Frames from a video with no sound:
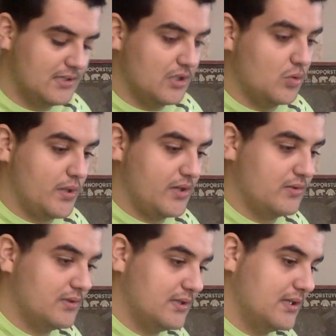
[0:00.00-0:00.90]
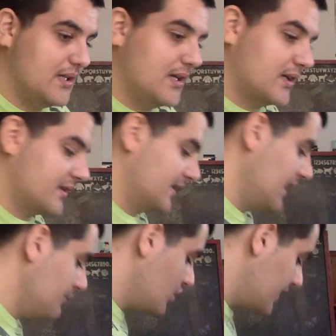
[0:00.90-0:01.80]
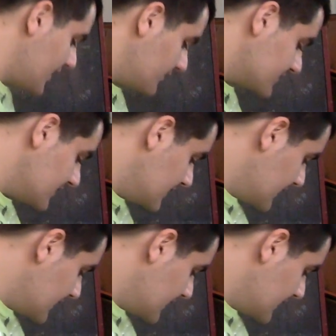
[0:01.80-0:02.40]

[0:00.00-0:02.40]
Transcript: Oh well. Got the game card out.